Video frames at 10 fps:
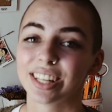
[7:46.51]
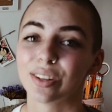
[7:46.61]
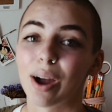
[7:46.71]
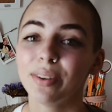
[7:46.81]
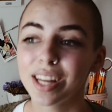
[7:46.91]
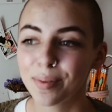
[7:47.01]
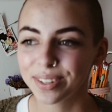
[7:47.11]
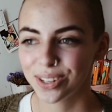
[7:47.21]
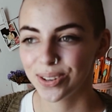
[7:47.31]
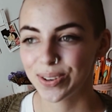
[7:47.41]
So I was able
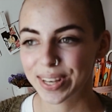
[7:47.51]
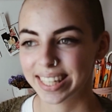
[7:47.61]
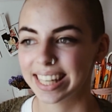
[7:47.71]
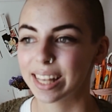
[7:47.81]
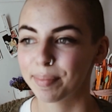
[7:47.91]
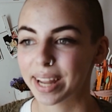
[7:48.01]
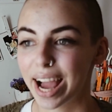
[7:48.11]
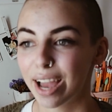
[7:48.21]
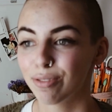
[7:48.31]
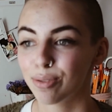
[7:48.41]
to see them
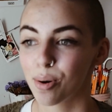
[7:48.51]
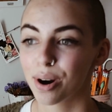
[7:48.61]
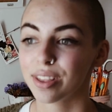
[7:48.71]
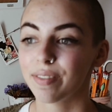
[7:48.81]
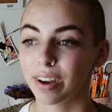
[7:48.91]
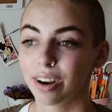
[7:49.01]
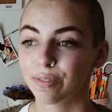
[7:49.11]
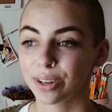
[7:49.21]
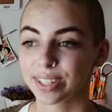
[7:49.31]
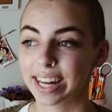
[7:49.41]
live for the very
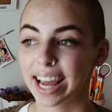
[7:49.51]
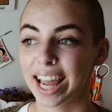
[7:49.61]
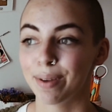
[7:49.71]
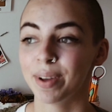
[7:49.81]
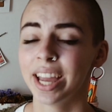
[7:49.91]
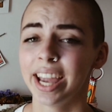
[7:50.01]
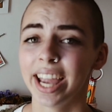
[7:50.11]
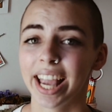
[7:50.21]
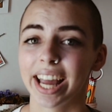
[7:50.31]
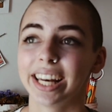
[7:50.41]
first time,
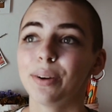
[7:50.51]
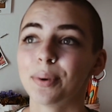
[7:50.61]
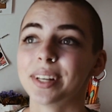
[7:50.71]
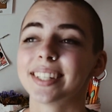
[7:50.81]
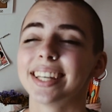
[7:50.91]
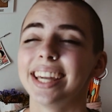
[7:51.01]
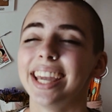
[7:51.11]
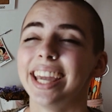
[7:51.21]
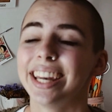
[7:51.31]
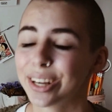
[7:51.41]
and it was
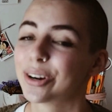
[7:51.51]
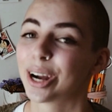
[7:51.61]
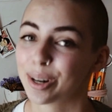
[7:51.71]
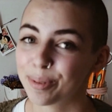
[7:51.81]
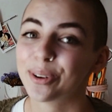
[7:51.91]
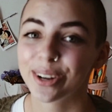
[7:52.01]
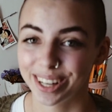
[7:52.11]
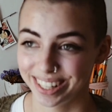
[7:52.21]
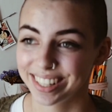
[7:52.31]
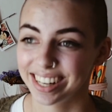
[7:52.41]
an incredible
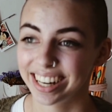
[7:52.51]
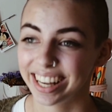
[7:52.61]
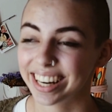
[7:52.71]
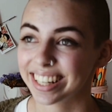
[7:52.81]
concert.